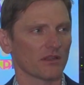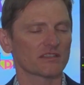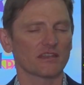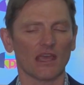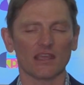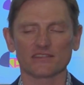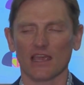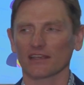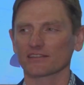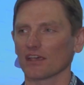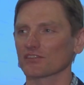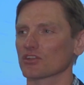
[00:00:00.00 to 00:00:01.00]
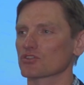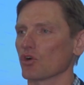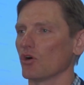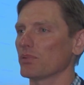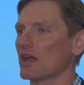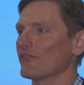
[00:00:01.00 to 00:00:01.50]
Today's access
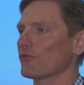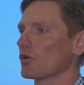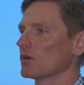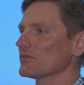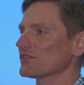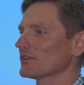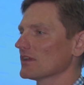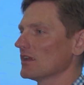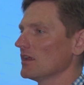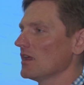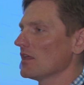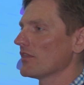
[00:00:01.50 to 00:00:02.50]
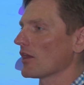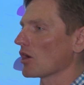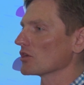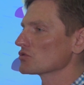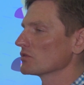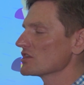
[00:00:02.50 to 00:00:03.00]
control platforms that
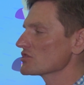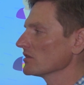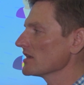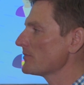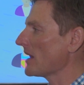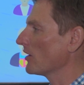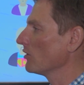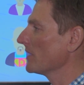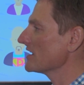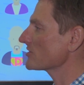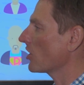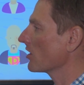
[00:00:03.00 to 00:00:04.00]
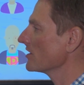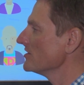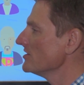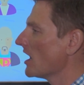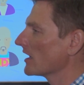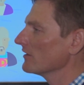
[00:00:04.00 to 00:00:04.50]
are traditionally panel-based are
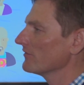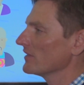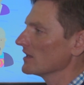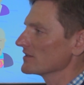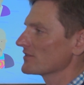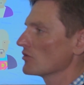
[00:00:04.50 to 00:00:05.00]
none of these.